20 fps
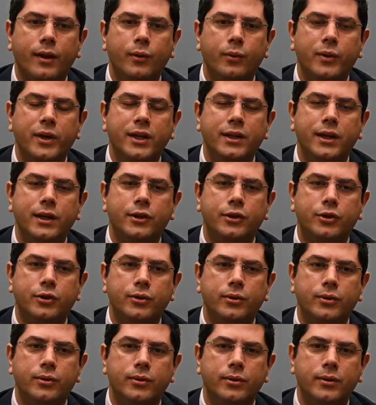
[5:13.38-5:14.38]
we need
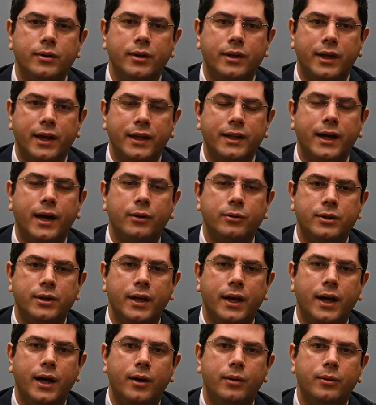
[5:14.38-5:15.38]
to get out
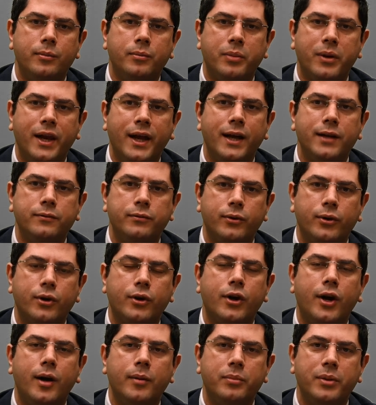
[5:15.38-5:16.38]
now, plan for a
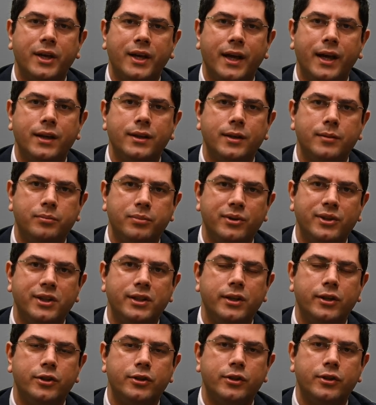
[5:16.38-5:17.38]
complicated
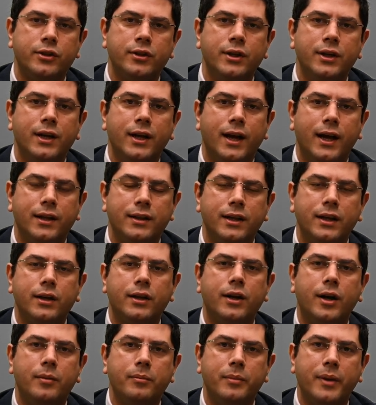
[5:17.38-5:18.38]
procedure, and then
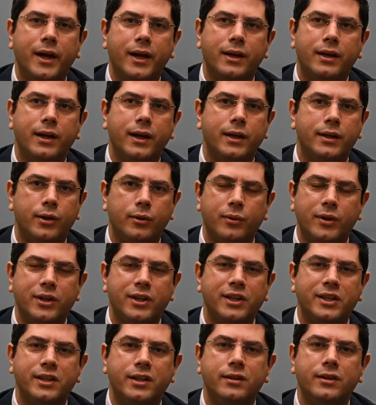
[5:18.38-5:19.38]
come back later,
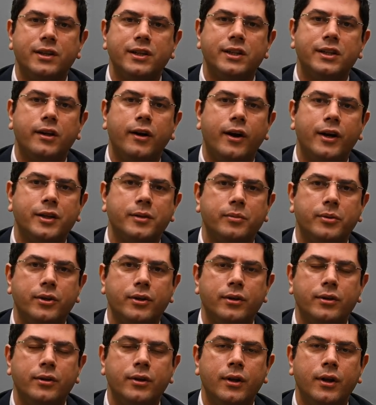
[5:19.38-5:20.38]
whether it's in this
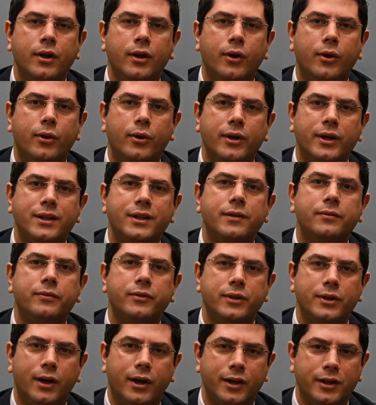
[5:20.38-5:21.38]
hospital or a
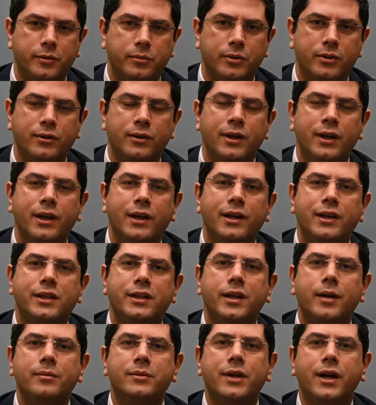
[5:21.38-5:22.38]
different hospital.
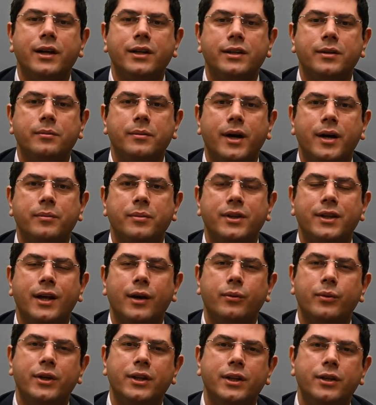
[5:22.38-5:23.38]
Sometimes it might be
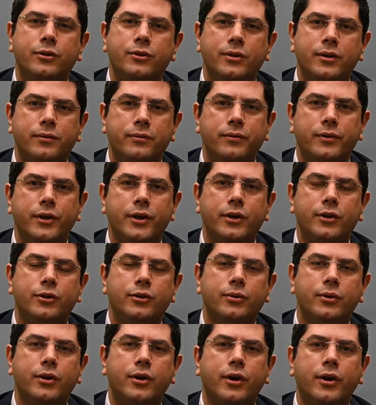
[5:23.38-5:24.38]
that we need to refer you
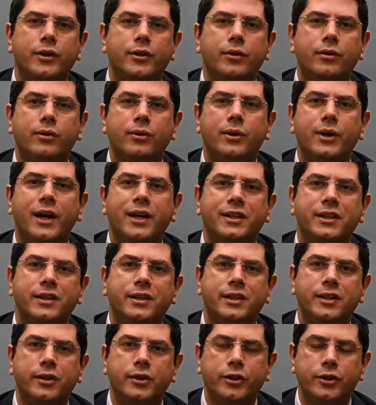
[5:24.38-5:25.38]
to a
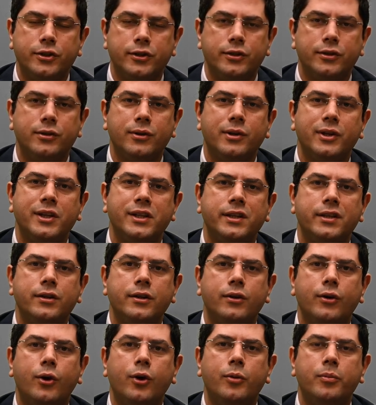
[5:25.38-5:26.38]
cardiothoracic surgeon to
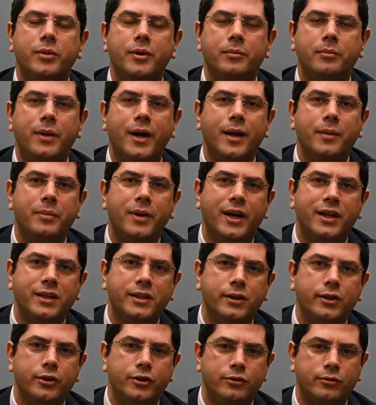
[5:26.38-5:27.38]
consider open
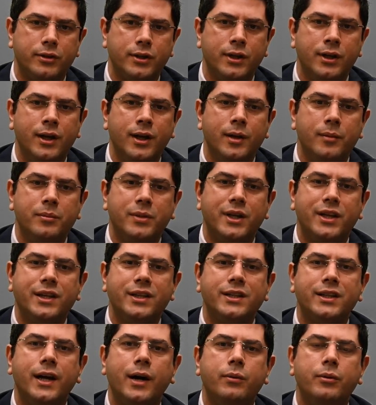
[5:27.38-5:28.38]
bypass surgery
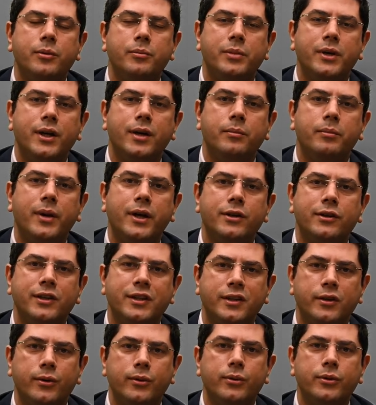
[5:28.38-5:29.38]
because that would be a better
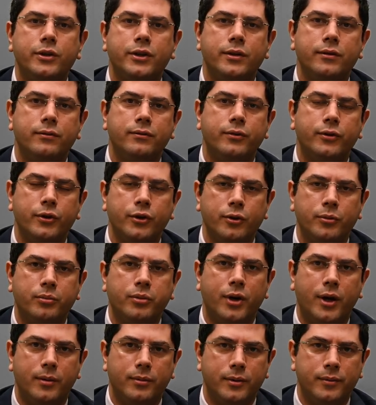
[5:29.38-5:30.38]
solution for your
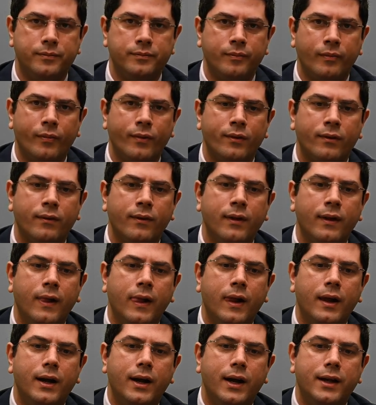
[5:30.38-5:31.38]
problem.
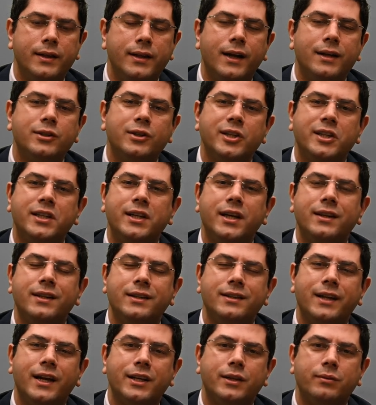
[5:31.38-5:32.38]
And not to say
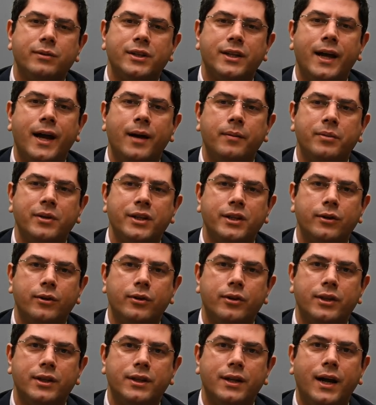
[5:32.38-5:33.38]
that that's what happens
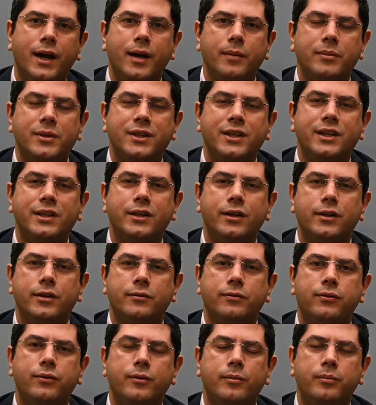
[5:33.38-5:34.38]
all the time, but these are
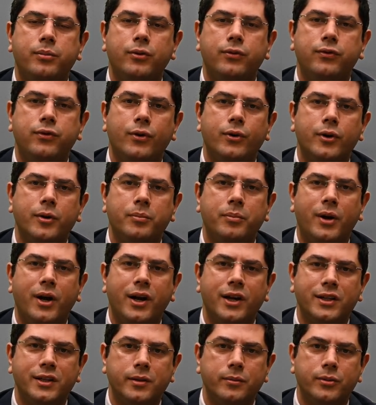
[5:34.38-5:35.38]
the four
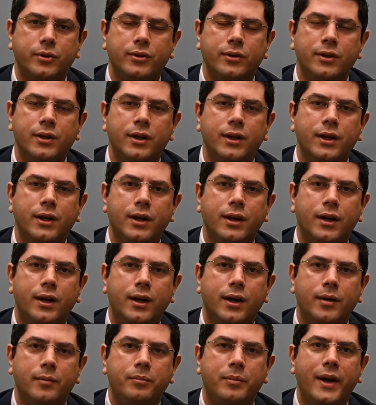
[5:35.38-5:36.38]
possible
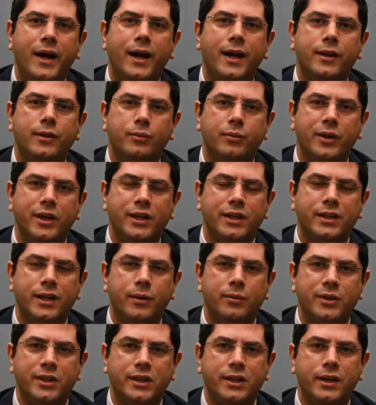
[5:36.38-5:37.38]
um, pathways, I
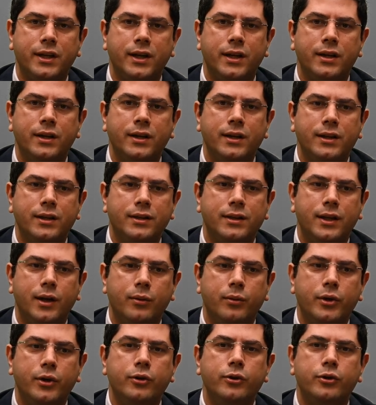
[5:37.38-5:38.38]
would say, that
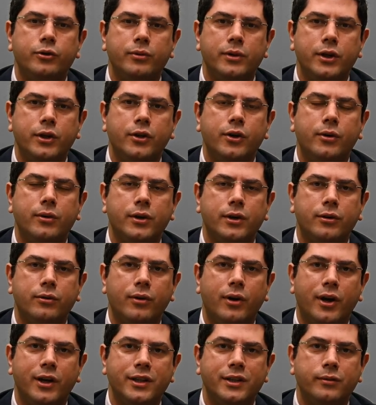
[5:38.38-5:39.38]
we usually go
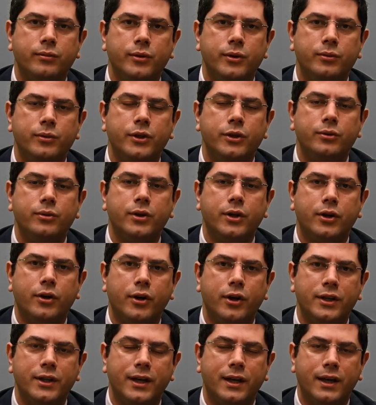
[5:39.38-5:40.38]
across when we do a
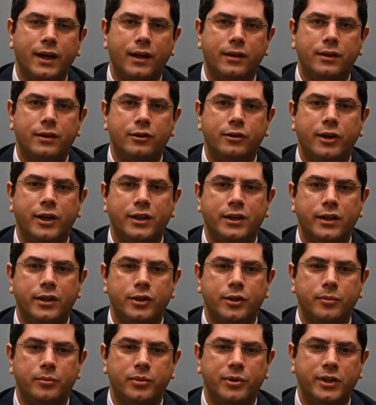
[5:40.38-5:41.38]
cardiac
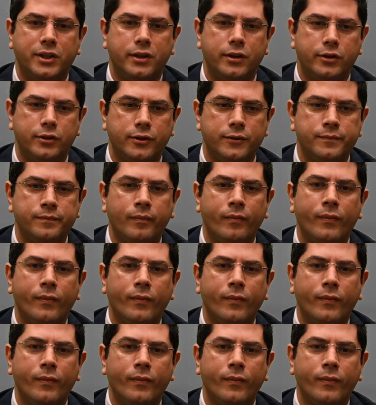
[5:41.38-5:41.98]
catheterization procedure.